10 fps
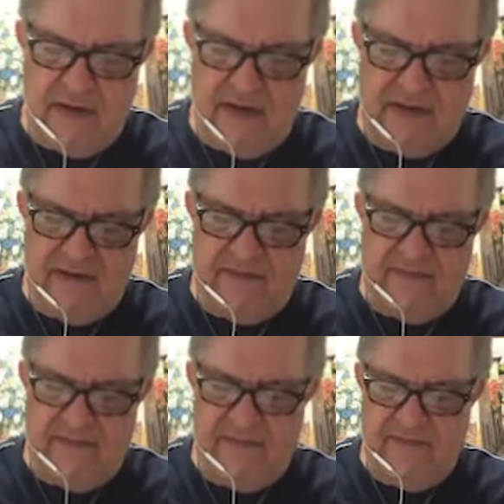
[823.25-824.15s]
of the
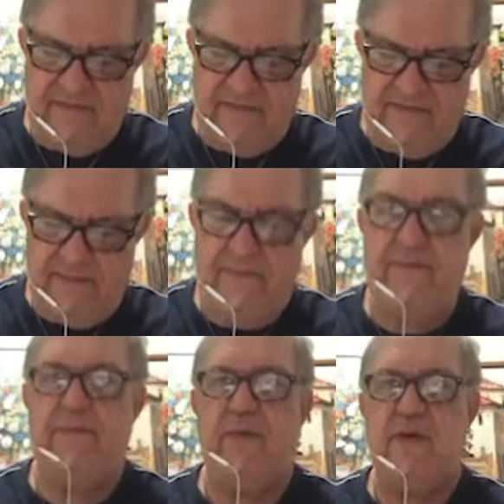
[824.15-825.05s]

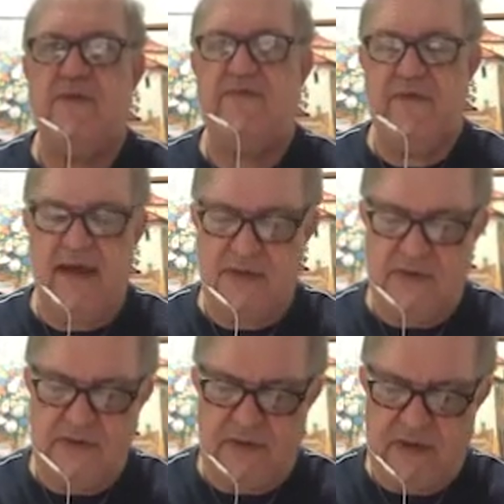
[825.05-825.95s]
Poynting
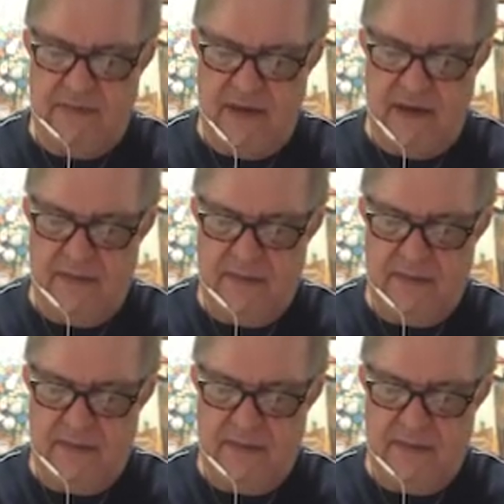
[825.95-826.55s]
vector is going to be